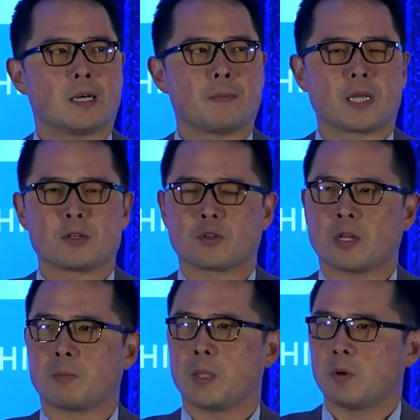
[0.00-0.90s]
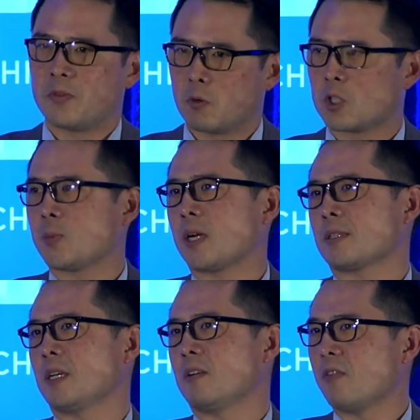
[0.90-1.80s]
making sure that people feel
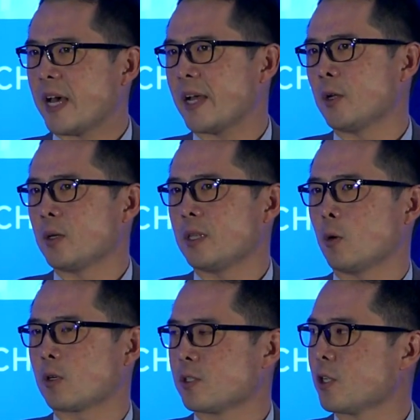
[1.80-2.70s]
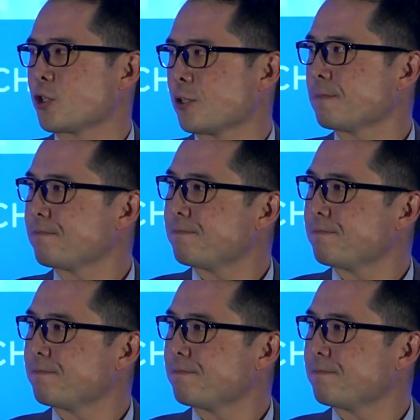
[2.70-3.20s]
respected, valued in the organization.